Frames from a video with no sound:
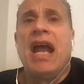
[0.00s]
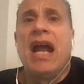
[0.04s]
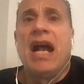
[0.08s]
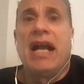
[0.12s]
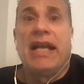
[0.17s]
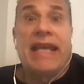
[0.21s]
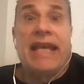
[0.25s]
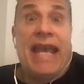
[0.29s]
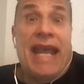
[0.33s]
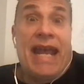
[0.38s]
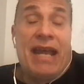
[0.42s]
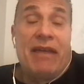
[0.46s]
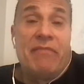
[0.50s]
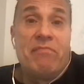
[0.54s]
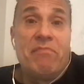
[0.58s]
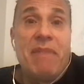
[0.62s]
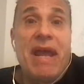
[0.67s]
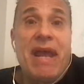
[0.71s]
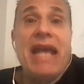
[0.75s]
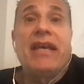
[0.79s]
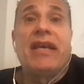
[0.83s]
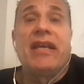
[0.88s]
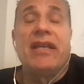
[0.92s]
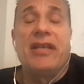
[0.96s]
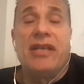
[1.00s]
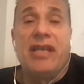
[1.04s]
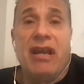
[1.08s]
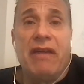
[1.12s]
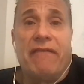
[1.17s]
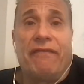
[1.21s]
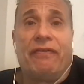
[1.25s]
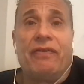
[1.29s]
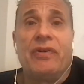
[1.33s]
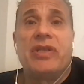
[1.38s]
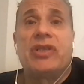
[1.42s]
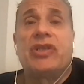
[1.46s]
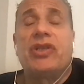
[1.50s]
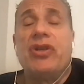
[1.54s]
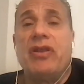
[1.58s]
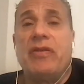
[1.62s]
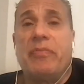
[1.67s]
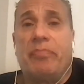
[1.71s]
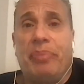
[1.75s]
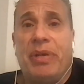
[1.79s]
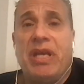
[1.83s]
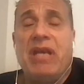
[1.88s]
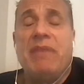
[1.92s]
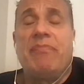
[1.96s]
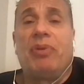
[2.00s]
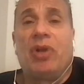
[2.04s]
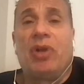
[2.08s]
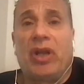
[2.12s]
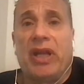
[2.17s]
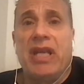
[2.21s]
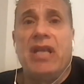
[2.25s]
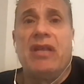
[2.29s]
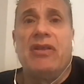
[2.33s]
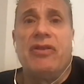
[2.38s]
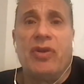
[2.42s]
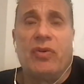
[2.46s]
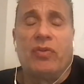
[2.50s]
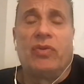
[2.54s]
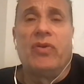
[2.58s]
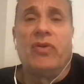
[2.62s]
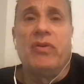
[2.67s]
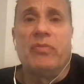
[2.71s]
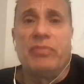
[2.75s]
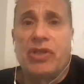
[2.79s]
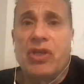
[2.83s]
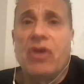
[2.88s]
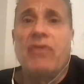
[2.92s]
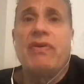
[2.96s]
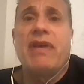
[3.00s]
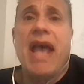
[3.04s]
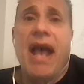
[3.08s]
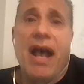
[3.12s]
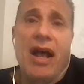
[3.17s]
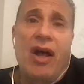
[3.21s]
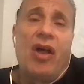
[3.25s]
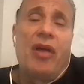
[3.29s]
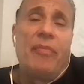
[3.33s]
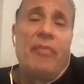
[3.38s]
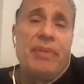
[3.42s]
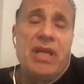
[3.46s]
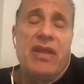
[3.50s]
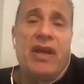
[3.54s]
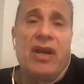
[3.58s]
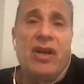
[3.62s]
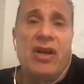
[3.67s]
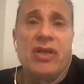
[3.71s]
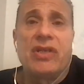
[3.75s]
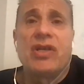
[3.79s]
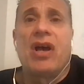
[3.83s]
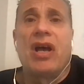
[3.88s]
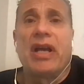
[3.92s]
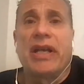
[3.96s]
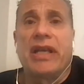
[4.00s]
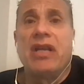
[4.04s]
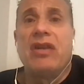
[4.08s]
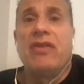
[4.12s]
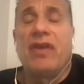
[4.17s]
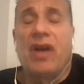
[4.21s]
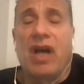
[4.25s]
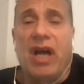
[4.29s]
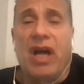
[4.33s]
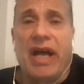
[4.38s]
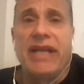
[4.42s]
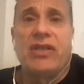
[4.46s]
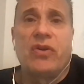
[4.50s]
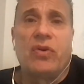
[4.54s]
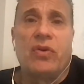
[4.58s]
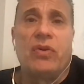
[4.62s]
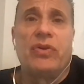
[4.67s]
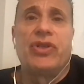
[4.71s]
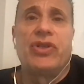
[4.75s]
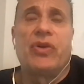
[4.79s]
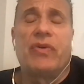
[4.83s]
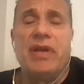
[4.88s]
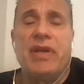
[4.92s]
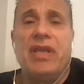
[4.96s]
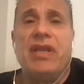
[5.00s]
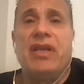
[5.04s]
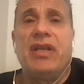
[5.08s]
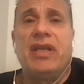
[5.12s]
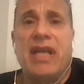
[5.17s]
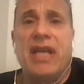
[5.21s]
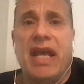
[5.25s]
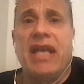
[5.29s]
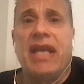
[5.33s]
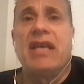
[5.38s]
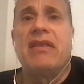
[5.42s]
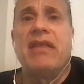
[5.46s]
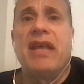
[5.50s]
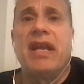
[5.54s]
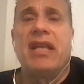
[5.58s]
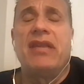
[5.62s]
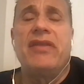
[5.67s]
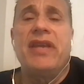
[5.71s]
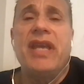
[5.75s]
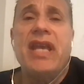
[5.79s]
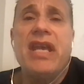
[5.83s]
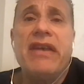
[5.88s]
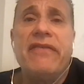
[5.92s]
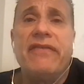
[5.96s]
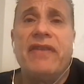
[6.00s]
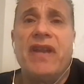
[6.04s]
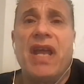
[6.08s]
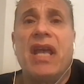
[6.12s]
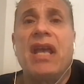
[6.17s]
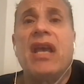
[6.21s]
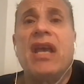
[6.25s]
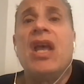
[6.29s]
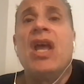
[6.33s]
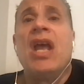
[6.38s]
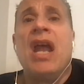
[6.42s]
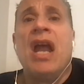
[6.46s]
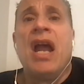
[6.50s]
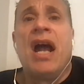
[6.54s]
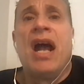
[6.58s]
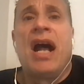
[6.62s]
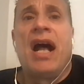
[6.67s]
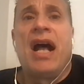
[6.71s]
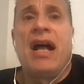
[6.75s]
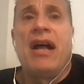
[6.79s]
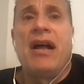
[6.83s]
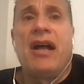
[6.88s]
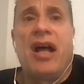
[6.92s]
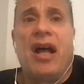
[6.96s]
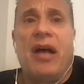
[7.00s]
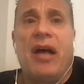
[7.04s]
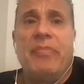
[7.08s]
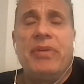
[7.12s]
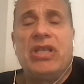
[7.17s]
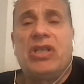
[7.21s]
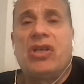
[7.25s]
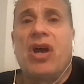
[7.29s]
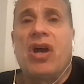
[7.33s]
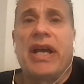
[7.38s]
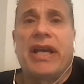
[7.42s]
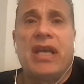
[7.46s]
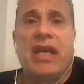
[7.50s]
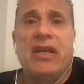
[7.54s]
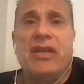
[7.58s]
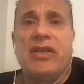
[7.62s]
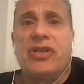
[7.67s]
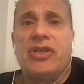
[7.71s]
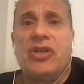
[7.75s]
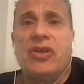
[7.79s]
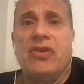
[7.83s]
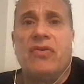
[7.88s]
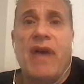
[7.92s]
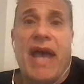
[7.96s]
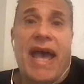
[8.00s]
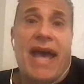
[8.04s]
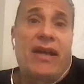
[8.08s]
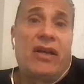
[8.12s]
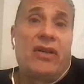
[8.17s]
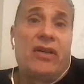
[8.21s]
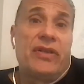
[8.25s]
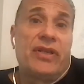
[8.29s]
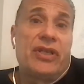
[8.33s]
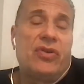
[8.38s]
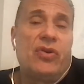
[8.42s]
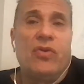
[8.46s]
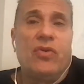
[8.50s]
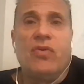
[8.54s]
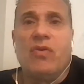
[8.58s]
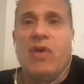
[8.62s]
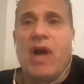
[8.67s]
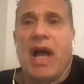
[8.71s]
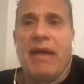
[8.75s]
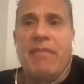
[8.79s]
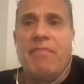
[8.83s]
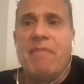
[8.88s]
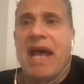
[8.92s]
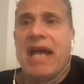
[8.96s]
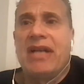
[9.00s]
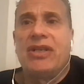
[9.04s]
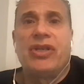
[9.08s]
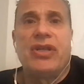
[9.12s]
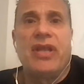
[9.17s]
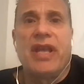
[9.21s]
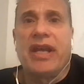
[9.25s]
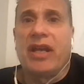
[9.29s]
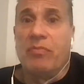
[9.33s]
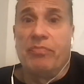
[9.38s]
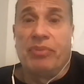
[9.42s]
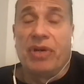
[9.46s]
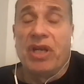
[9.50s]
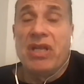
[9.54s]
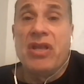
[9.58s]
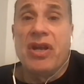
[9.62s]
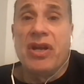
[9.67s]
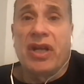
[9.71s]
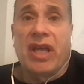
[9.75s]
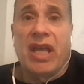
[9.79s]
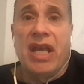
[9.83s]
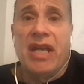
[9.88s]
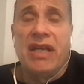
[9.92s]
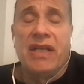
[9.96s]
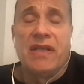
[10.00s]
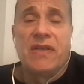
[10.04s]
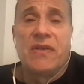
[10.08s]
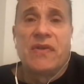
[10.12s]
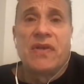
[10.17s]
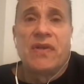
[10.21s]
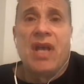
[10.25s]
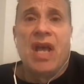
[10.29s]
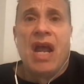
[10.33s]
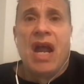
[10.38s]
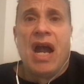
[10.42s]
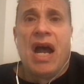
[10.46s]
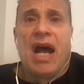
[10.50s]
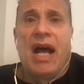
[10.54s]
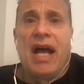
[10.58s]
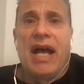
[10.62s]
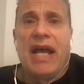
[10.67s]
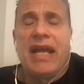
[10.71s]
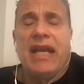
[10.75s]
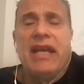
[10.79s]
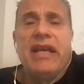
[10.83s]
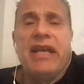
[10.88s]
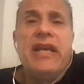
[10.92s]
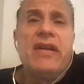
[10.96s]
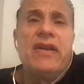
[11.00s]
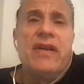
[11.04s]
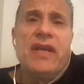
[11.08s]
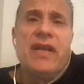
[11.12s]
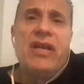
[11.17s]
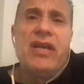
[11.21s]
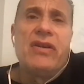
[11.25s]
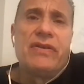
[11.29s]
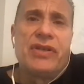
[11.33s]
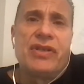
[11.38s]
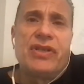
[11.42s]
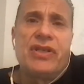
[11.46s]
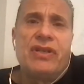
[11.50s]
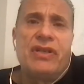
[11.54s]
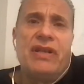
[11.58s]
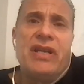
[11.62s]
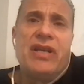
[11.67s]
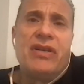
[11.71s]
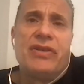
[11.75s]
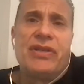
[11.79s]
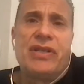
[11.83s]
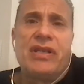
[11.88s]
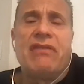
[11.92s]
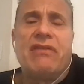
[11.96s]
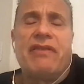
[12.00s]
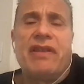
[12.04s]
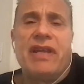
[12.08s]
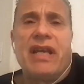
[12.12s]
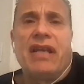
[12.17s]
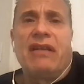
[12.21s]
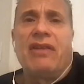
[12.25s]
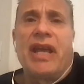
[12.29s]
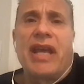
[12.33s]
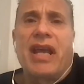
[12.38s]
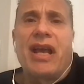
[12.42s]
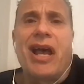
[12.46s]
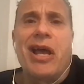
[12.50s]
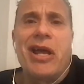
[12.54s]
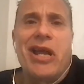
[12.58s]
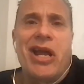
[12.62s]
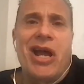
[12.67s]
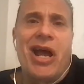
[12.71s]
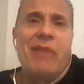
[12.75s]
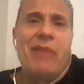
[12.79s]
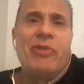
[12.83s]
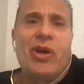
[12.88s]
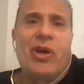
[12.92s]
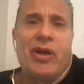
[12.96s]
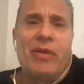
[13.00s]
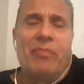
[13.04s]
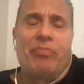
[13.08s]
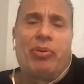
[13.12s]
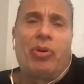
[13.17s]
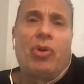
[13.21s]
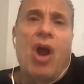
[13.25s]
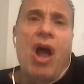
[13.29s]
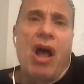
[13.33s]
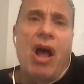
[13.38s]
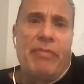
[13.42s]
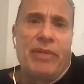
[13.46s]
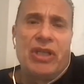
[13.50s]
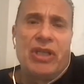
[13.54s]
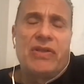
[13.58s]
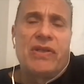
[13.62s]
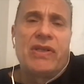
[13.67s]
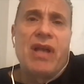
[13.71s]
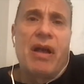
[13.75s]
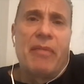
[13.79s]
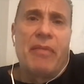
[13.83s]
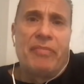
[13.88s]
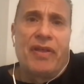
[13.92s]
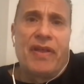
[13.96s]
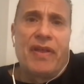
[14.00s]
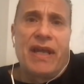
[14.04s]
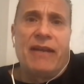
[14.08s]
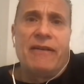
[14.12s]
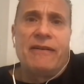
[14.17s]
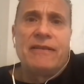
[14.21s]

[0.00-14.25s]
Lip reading: can make a difference to the people in the room. So yeah, I'll be there talking to the high school during the day. And then in the evening, I'll be talking to adults who I imagine they could bring their kids. And here's the thing, like I'm going to promise something,